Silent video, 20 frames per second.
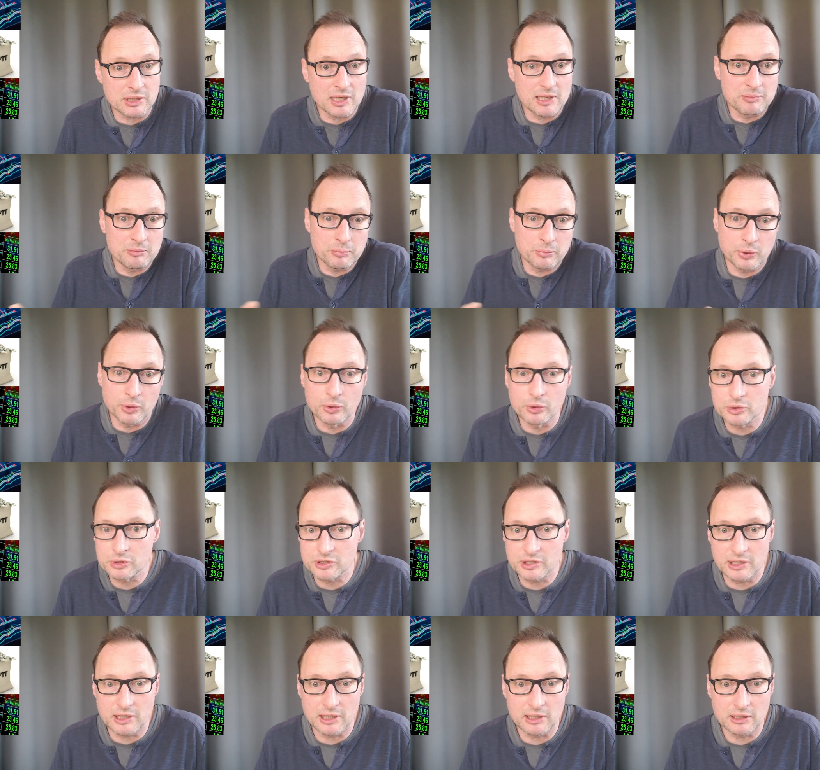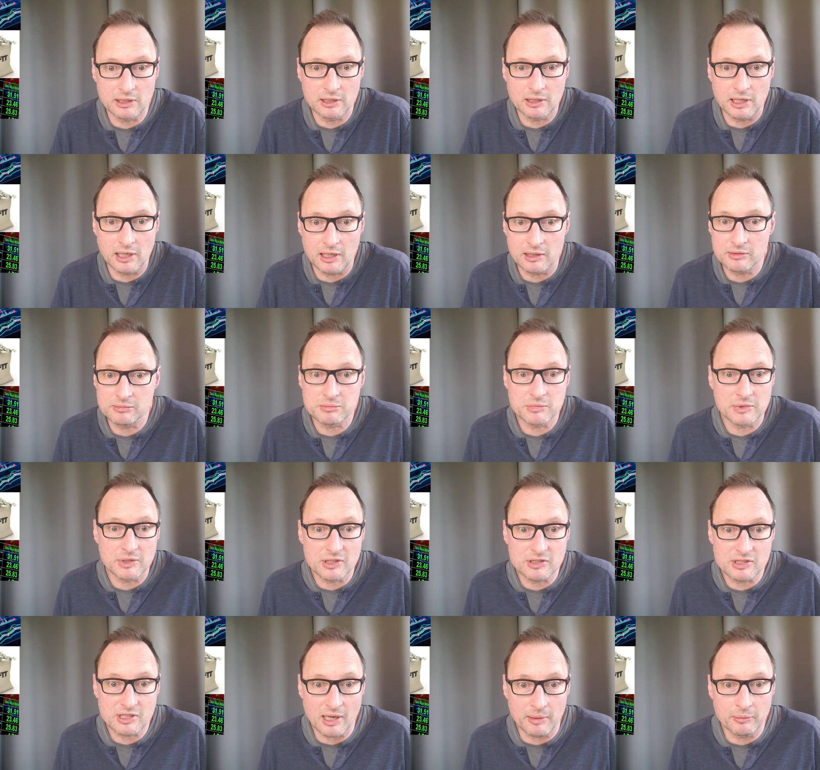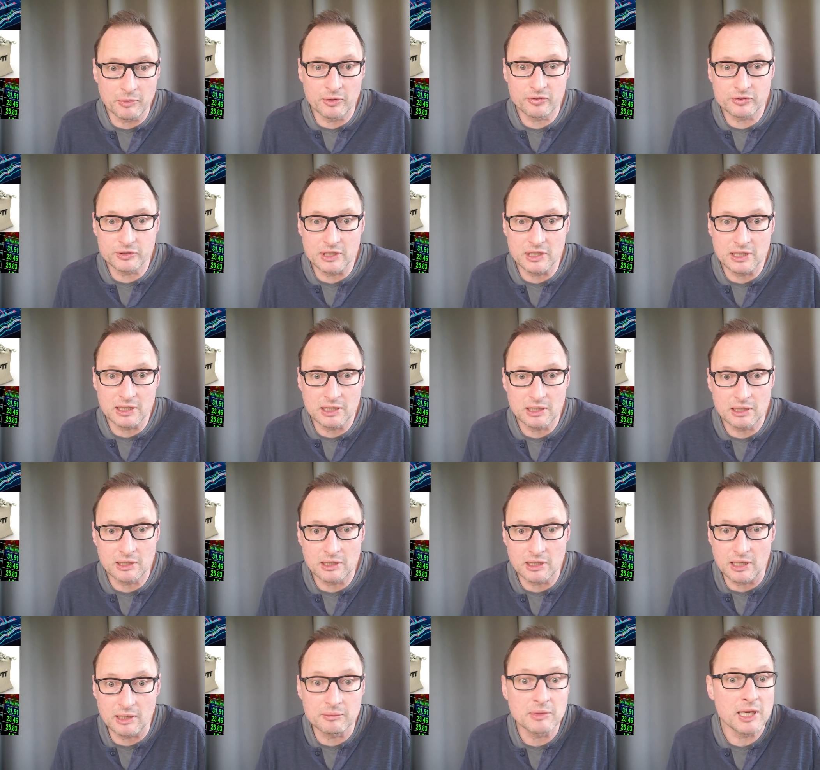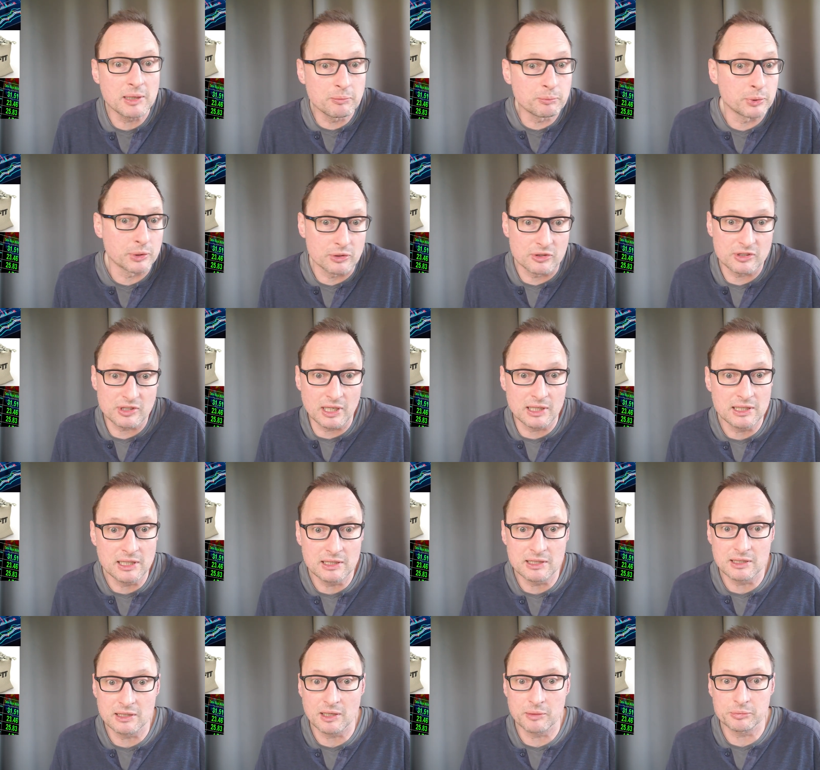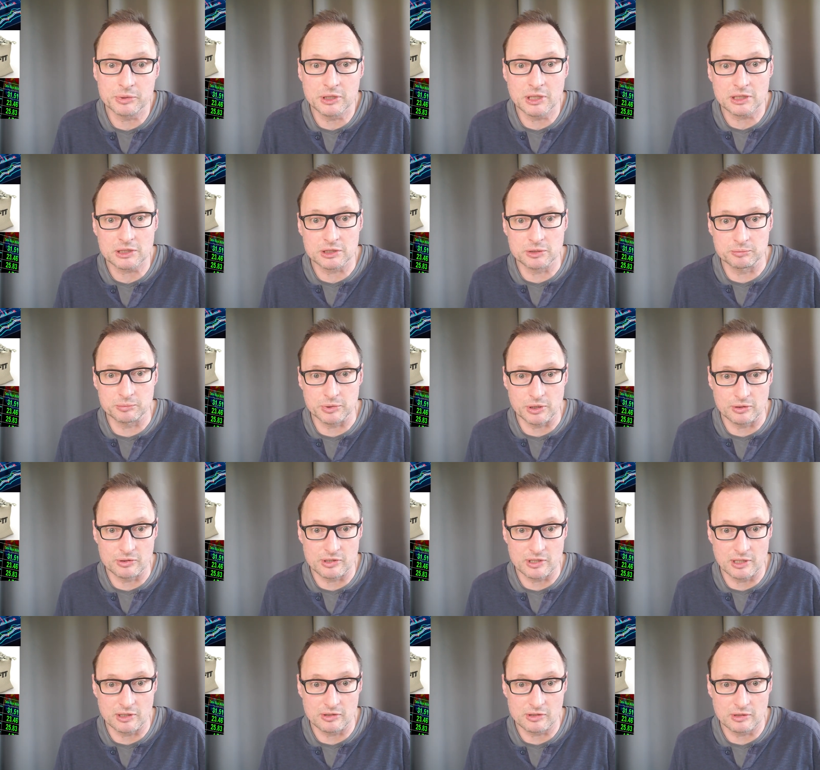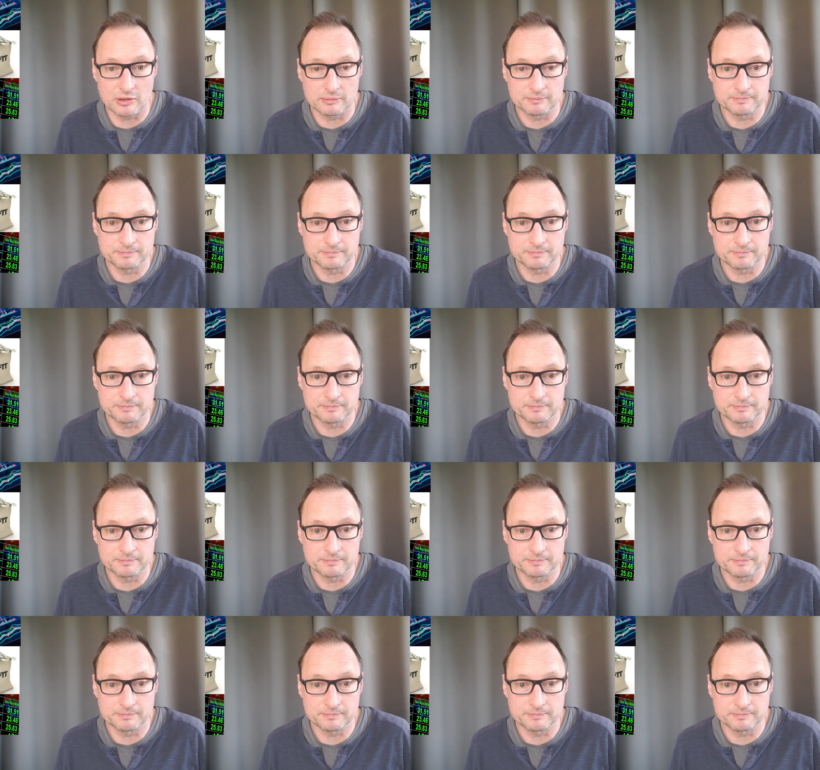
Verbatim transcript: importing um, some of the um, inputs they need in their production process.